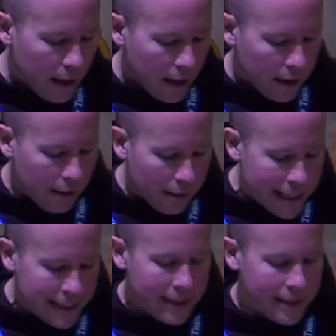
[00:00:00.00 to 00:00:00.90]
The
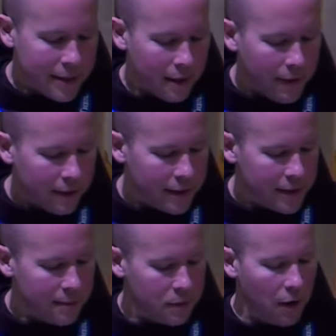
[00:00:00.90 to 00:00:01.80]
lessons of
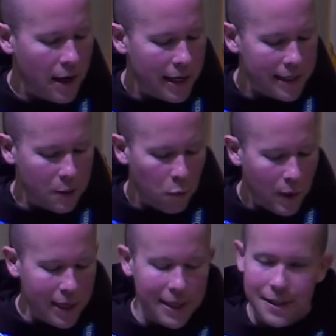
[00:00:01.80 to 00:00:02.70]
Hillesum's writings and
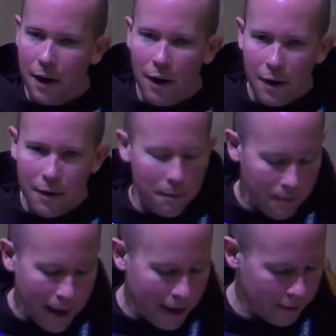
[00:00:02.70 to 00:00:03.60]
witness are
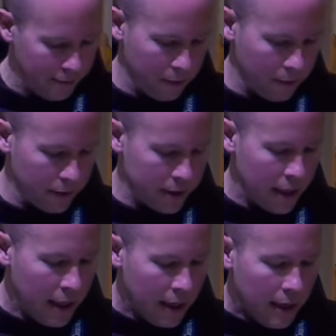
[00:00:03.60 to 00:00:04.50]
manifold.
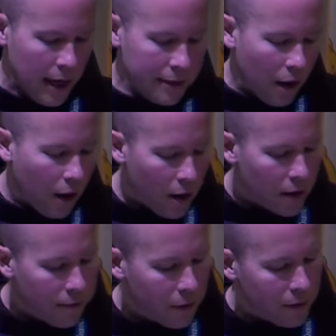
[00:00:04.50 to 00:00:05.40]
At the heart of
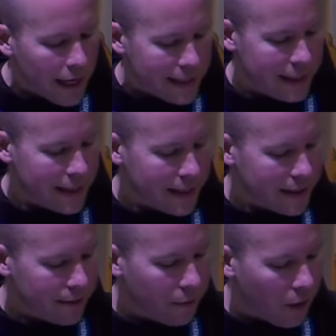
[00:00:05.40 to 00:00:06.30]
her lessons
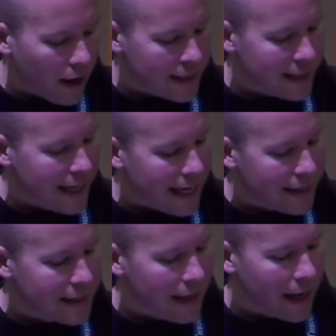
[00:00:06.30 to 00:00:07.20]
for us
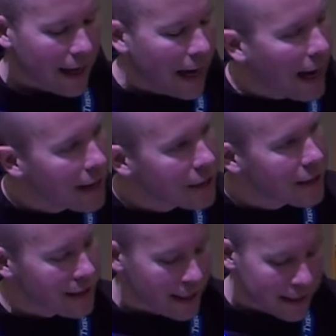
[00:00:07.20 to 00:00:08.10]
stands a
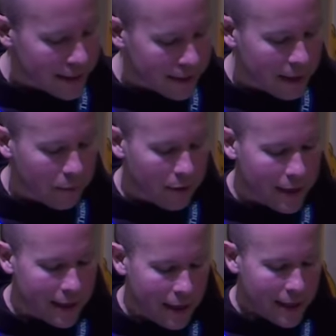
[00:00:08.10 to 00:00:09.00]
conscious and deliberate
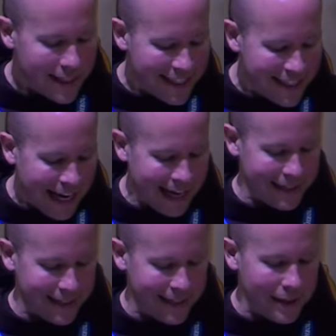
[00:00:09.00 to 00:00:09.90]

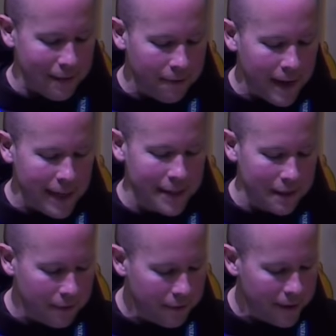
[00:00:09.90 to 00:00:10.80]
stance in the face of
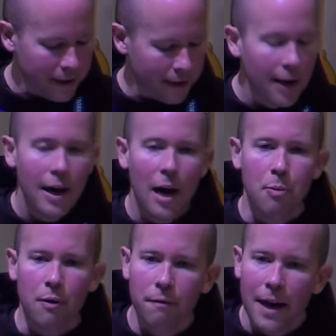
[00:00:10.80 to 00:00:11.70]
fear, a
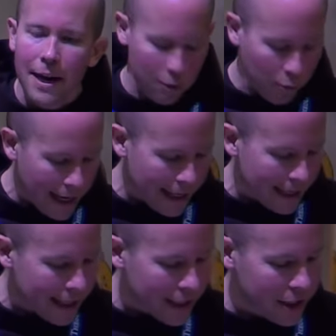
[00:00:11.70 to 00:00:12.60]
prophetic
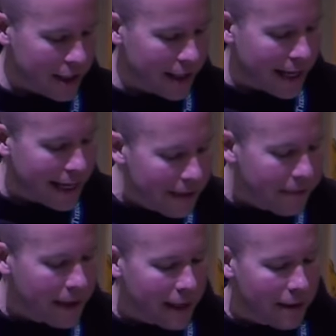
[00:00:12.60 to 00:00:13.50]
recognition that
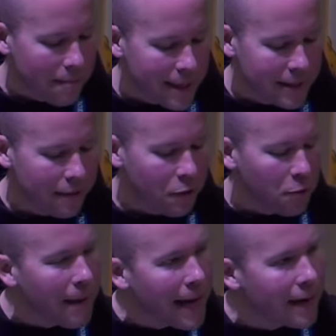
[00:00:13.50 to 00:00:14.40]
even in the midst of
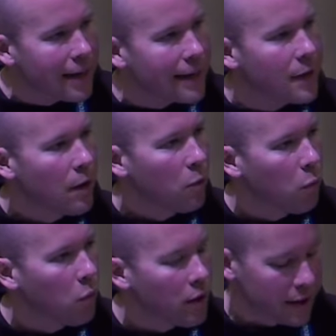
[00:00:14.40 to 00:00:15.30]
humanity's
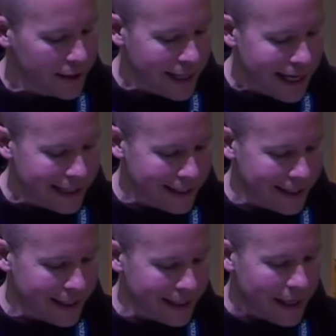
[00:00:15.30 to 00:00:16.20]
worst
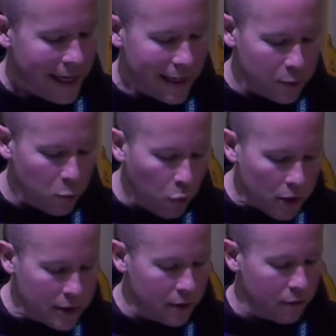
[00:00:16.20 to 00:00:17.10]
tendencies, its
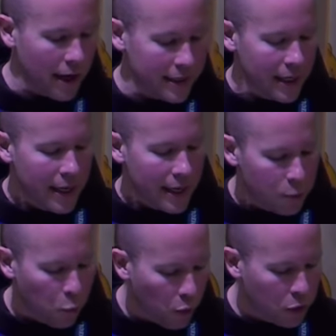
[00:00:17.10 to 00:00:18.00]
worst threats, its
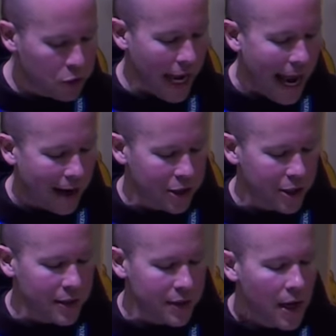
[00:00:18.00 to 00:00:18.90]
worst
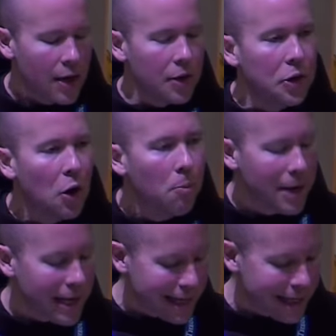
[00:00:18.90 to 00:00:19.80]
actions,
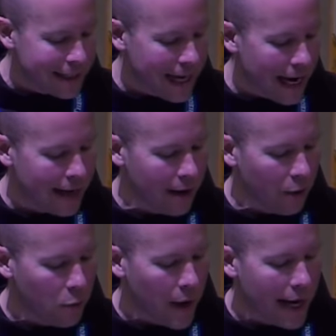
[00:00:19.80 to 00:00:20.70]
nobody can take
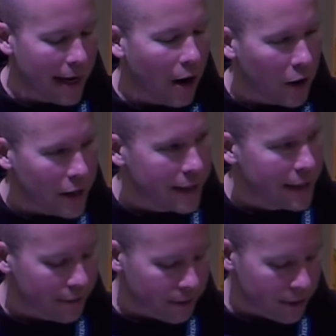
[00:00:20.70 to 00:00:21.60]
away our
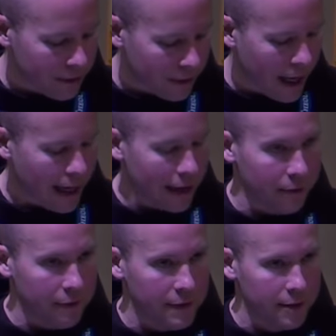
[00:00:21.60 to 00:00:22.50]
interior
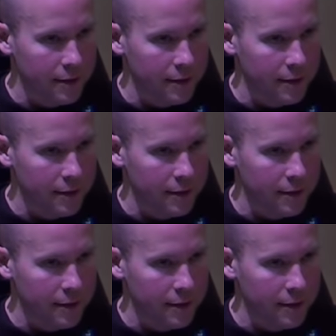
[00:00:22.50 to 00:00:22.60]
lives.